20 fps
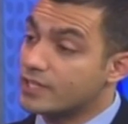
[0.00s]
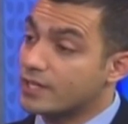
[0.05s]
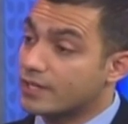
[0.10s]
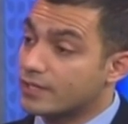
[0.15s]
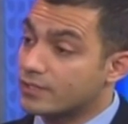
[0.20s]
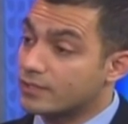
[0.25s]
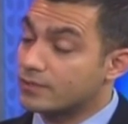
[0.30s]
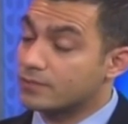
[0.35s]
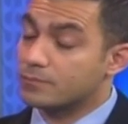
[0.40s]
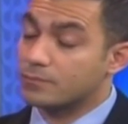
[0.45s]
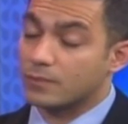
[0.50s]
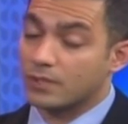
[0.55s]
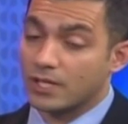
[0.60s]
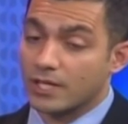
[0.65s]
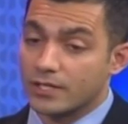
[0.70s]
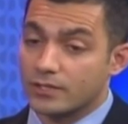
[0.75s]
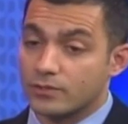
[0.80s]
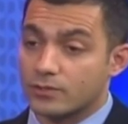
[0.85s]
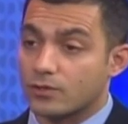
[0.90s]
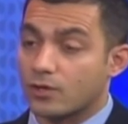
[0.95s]
that are
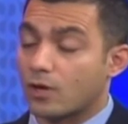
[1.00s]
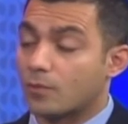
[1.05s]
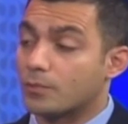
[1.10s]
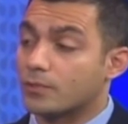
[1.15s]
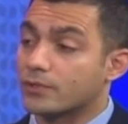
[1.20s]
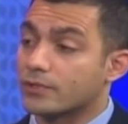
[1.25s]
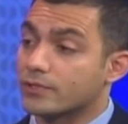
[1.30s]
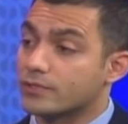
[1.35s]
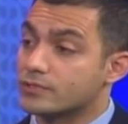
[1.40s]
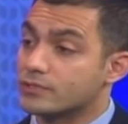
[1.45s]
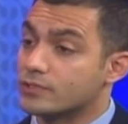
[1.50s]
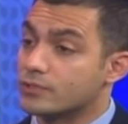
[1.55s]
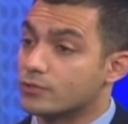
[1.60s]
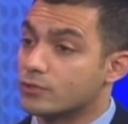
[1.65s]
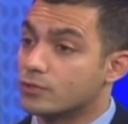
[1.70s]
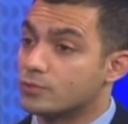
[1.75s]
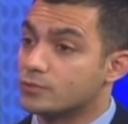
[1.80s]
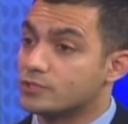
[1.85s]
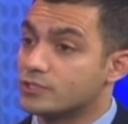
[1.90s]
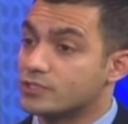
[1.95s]
linked to carpal tunnel
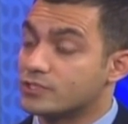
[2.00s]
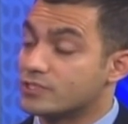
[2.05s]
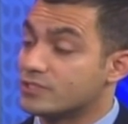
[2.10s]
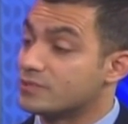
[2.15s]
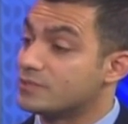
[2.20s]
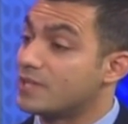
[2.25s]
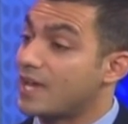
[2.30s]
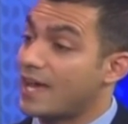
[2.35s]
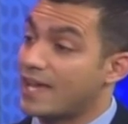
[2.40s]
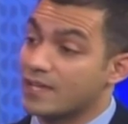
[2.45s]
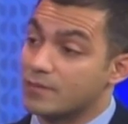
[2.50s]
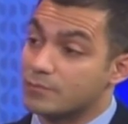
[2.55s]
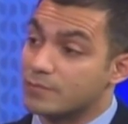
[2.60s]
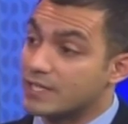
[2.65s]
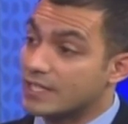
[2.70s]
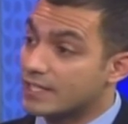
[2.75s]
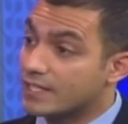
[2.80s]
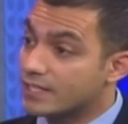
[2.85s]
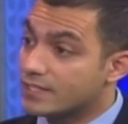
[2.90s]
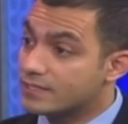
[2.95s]
syndrome, such as
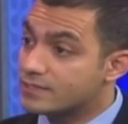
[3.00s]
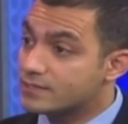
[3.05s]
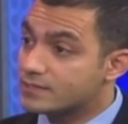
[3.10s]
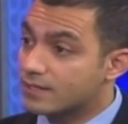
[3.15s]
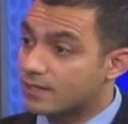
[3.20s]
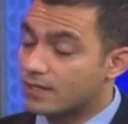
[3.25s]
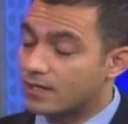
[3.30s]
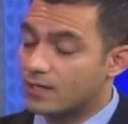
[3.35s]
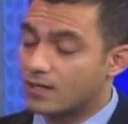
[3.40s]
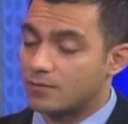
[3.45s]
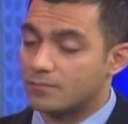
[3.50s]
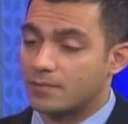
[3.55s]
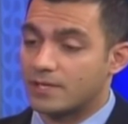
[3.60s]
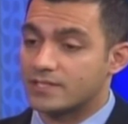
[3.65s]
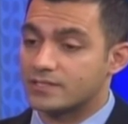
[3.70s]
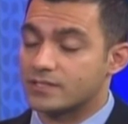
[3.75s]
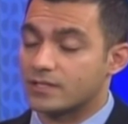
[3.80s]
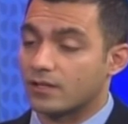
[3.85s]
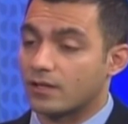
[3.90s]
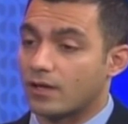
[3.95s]
diabetes. Mm -hmm. um,
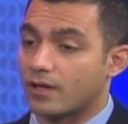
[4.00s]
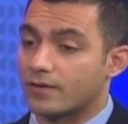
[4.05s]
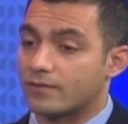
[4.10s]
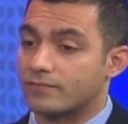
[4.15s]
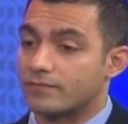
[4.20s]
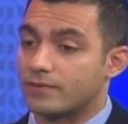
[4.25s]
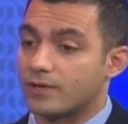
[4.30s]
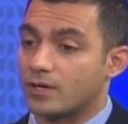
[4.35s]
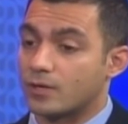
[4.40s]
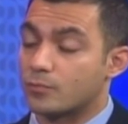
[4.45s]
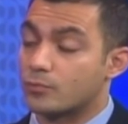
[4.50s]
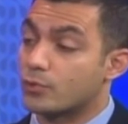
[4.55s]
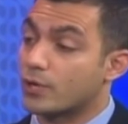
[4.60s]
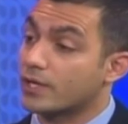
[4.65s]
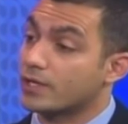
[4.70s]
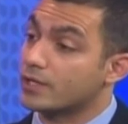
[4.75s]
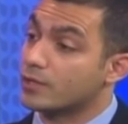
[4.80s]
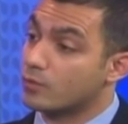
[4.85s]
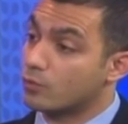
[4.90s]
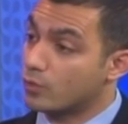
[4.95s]
I see a lot of uh,
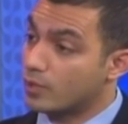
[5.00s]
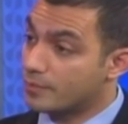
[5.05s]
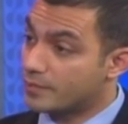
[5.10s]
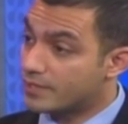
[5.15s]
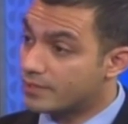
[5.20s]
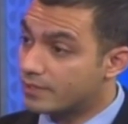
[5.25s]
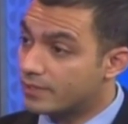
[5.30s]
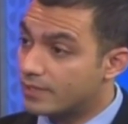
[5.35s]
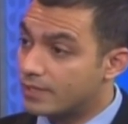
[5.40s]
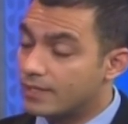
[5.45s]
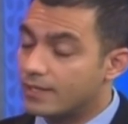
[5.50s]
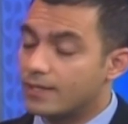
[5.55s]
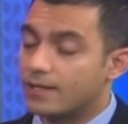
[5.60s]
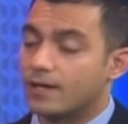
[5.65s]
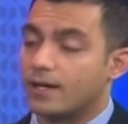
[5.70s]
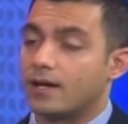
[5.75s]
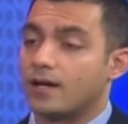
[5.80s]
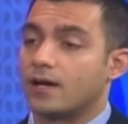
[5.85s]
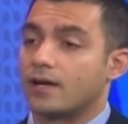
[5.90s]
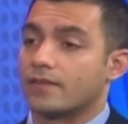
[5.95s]
pregnant women
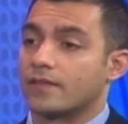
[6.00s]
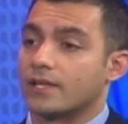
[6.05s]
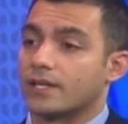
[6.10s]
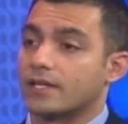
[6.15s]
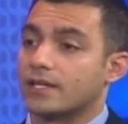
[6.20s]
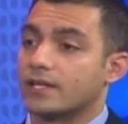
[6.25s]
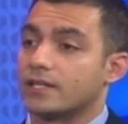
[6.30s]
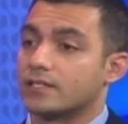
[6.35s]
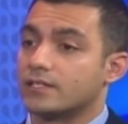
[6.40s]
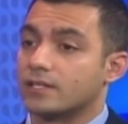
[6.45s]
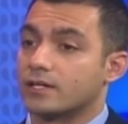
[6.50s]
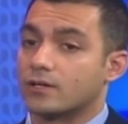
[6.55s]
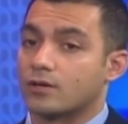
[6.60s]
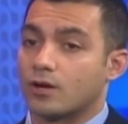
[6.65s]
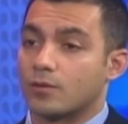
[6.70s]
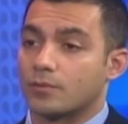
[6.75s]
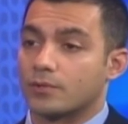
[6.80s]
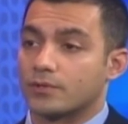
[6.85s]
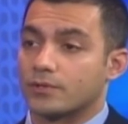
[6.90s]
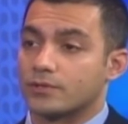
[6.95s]
uh, that get uh,
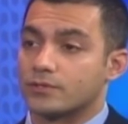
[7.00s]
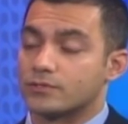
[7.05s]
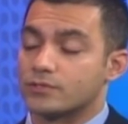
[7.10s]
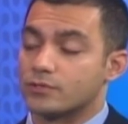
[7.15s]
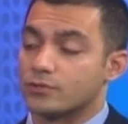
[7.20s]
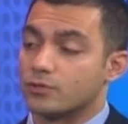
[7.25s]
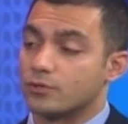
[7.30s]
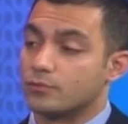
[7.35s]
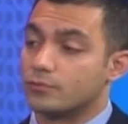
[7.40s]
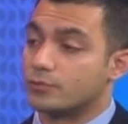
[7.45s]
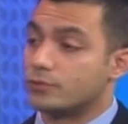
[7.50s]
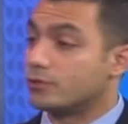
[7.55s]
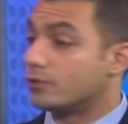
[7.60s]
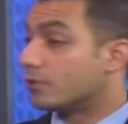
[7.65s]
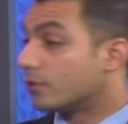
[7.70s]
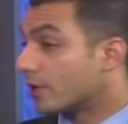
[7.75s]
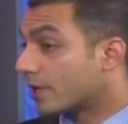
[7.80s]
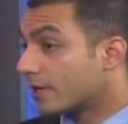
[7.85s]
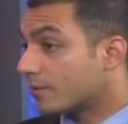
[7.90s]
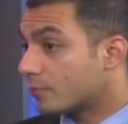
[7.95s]
carpal tunnel syndrome
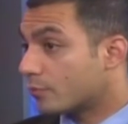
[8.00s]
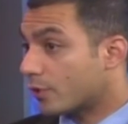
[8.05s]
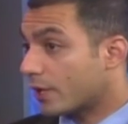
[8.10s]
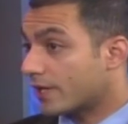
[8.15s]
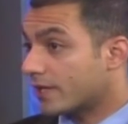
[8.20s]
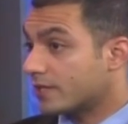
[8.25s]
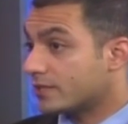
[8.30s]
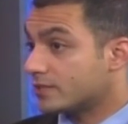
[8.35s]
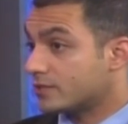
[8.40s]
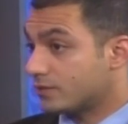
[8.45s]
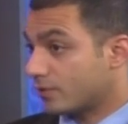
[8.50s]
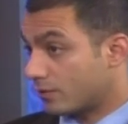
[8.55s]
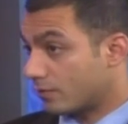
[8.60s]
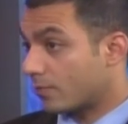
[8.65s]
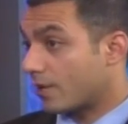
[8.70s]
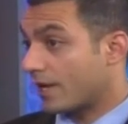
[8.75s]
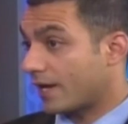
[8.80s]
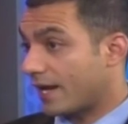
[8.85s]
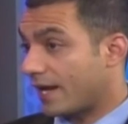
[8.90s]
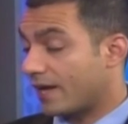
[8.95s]
during pregnancy or
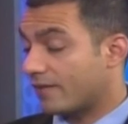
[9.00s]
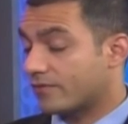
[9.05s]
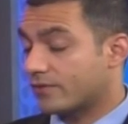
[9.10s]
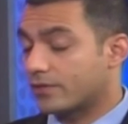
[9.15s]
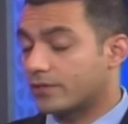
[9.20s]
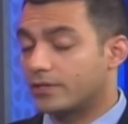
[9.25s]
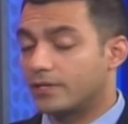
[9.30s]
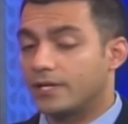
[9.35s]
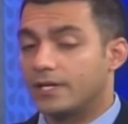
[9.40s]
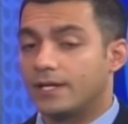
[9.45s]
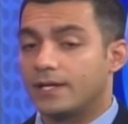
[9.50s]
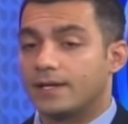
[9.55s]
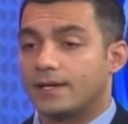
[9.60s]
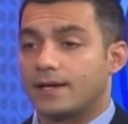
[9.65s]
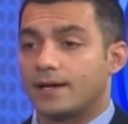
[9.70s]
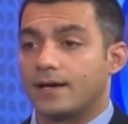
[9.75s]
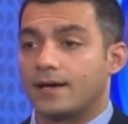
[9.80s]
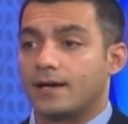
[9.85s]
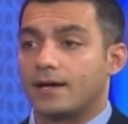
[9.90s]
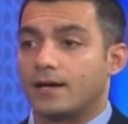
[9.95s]
right after.
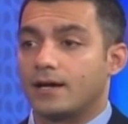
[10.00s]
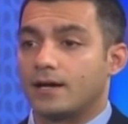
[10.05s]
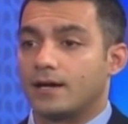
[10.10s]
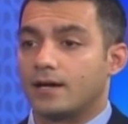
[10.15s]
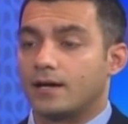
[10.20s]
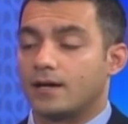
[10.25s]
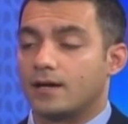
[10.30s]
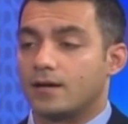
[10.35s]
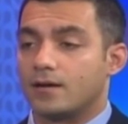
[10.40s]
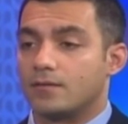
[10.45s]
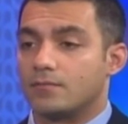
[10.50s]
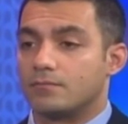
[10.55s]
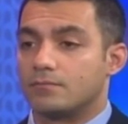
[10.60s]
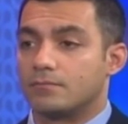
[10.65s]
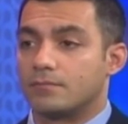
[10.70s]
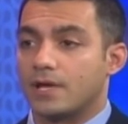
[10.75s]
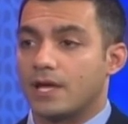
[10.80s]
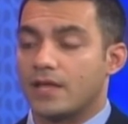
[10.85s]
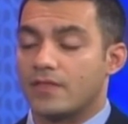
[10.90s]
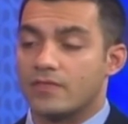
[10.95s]
Um,
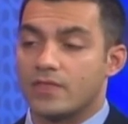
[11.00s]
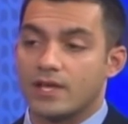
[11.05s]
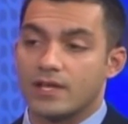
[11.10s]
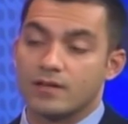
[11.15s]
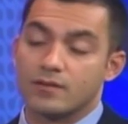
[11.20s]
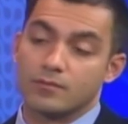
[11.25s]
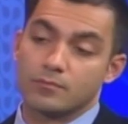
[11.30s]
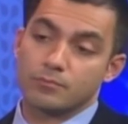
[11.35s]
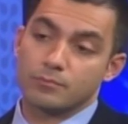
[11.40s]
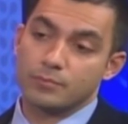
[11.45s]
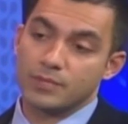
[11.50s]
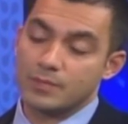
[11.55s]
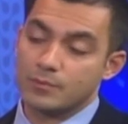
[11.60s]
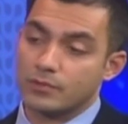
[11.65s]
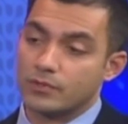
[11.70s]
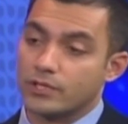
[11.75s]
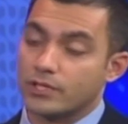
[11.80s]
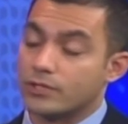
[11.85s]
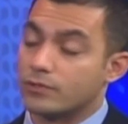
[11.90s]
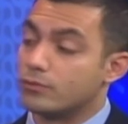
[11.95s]
and then
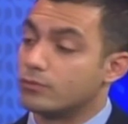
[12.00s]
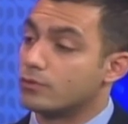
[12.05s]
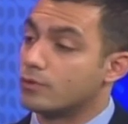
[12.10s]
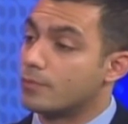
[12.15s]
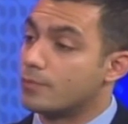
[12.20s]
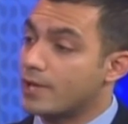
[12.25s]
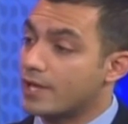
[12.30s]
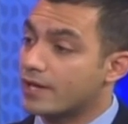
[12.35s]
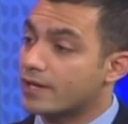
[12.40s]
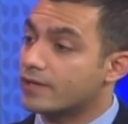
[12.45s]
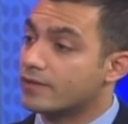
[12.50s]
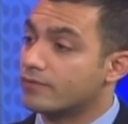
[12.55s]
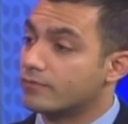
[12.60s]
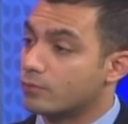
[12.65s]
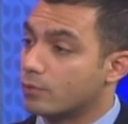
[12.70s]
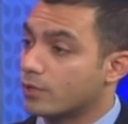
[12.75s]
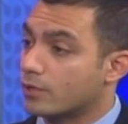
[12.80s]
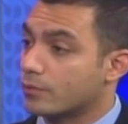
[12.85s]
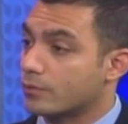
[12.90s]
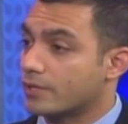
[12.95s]
people that do repetitive
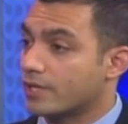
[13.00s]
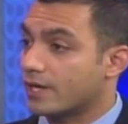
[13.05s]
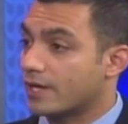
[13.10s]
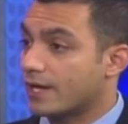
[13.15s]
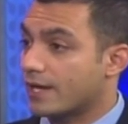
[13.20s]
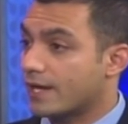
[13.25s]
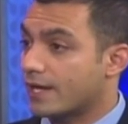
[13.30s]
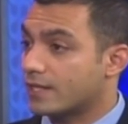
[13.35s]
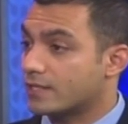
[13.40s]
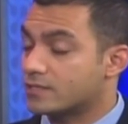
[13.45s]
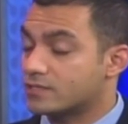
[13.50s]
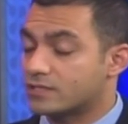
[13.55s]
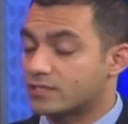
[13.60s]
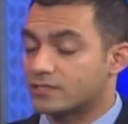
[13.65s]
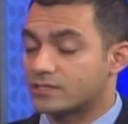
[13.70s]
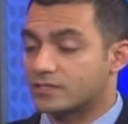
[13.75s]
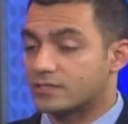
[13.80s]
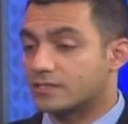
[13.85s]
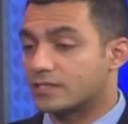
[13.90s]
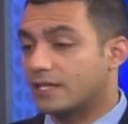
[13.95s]
work with their hands,
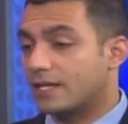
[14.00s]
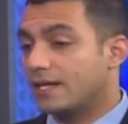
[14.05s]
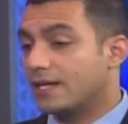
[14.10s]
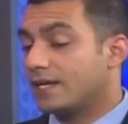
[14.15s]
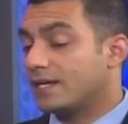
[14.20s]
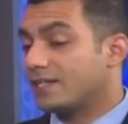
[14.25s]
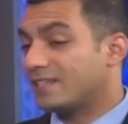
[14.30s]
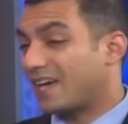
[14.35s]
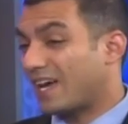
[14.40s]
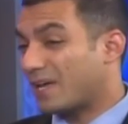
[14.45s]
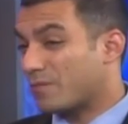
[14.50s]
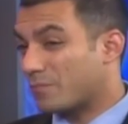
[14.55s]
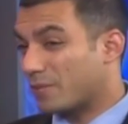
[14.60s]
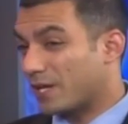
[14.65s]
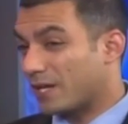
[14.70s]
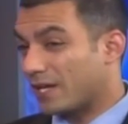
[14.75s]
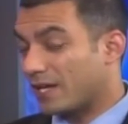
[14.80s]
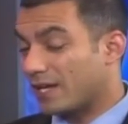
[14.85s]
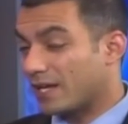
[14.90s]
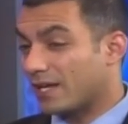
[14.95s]
such as
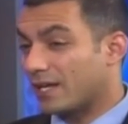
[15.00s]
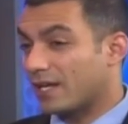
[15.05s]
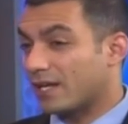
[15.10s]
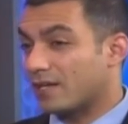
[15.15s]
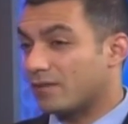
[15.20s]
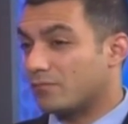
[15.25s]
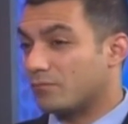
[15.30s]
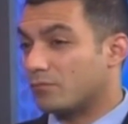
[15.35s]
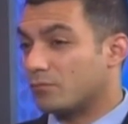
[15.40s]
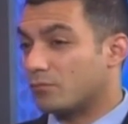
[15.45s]
typing and